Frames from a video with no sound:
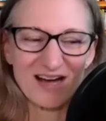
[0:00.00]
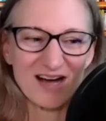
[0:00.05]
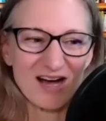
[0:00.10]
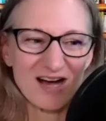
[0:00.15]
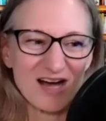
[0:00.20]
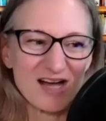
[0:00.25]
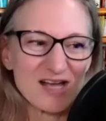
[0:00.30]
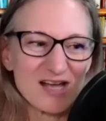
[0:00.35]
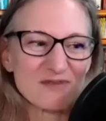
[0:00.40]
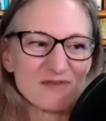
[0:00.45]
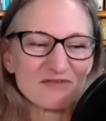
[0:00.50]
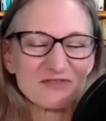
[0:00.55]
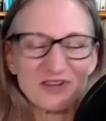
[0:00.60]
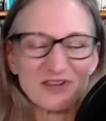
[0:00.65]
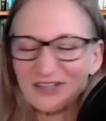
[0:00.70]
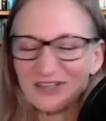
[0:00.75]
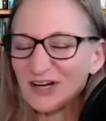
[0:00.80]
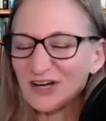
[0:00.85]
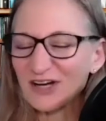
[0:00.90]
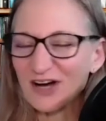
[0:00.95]
I am
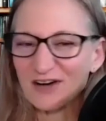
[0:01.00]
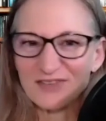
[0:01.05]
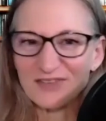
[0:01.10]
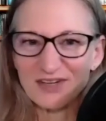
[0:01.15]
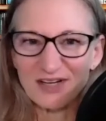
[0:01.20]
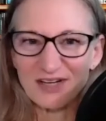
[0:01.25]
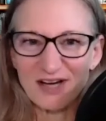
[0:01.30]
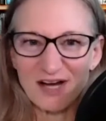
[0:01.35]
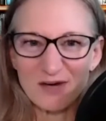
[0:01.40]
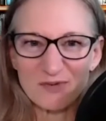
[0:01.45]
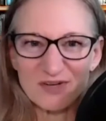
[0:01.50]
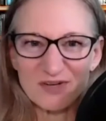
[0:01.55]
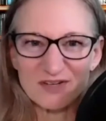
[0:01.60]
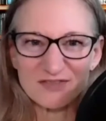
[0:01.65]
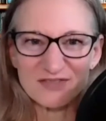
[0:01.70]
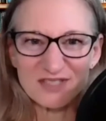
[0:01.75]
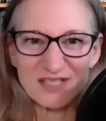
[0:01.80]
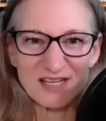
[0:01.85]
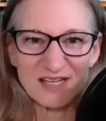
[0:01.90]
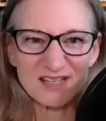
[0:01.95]
fairly confident I would have
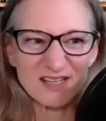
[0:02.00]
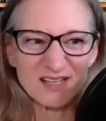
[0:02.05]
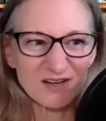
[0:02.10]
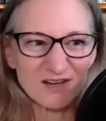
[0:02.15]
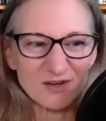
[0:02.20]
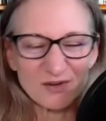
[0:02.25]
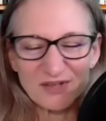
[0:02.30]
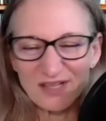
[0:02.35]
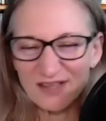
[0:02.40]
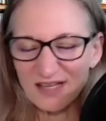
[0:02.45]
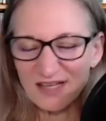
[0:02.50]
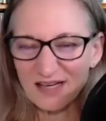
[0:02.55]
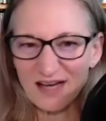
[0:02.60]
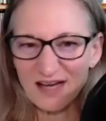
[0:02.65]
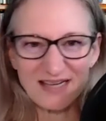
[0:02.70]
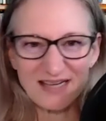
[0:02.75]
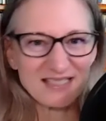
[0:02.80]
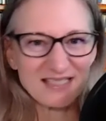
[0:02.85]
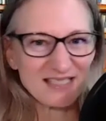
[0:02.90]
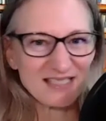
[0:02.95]
said not only that
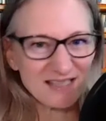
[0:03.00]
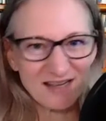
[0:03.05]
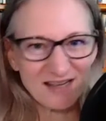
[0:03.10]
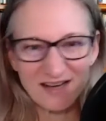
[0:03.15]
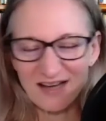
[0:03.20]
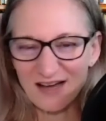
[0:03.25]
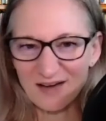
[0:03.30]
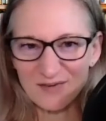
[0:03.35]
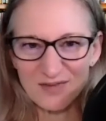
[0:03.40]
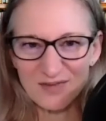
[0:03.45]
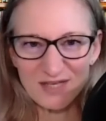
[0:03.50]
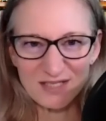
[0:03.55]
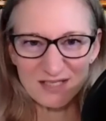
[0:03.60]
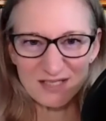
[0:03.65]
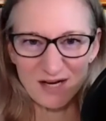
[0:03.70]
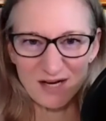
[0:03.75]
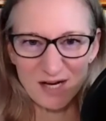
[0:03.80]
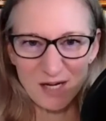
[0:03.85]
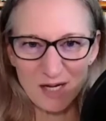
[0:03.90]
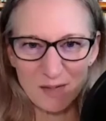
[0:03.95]
I did not have the
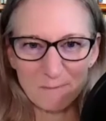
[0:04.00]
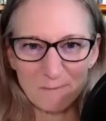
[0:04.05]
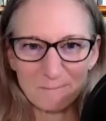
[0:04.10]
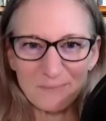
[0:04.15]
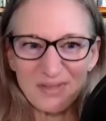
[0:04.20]
time,